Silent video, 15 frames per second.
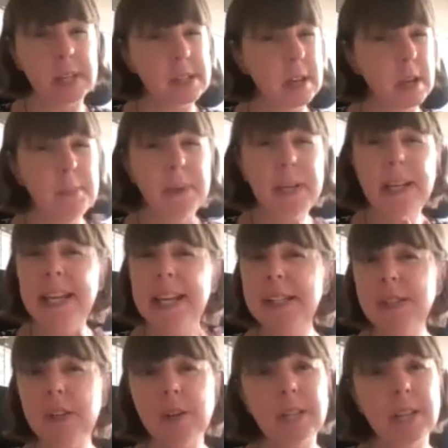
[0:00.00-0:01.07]
this, like,
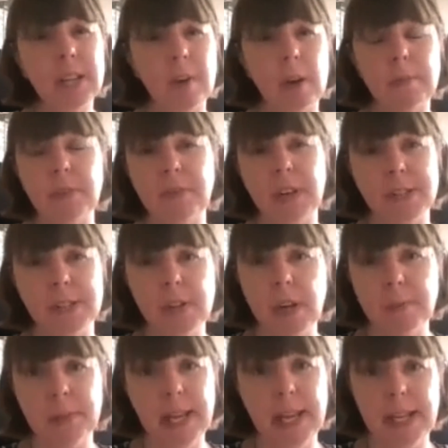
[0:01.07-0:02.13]
please don't give up the first
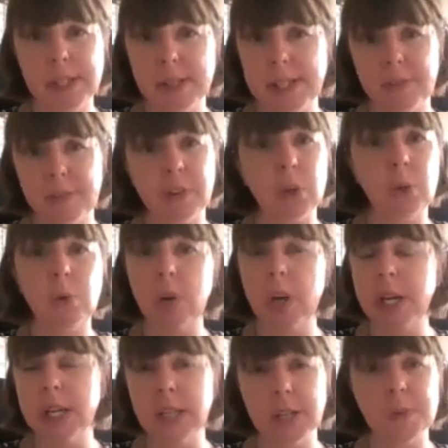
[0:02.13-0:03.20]
time that it's difficult
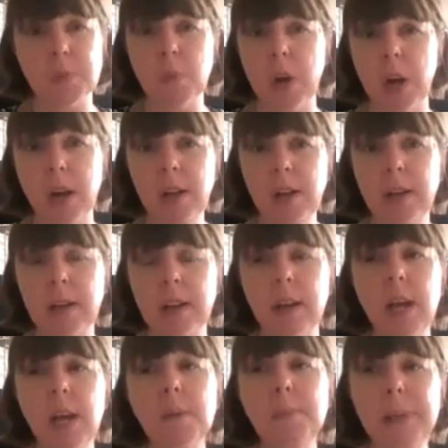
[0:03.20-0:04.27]
and it doesn't work.
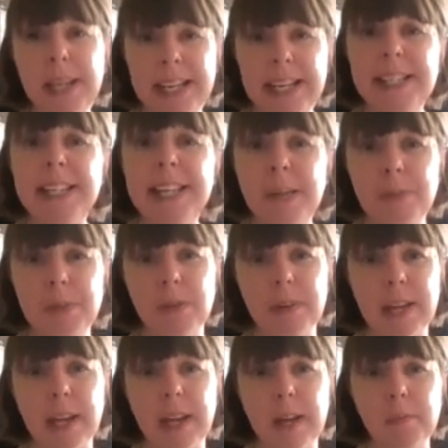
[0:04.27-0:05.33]
Please keep
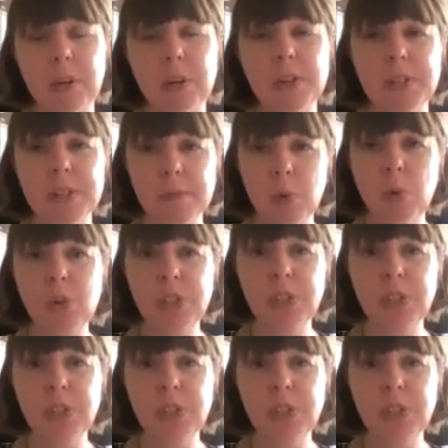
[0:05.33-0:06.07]
doing it, because the more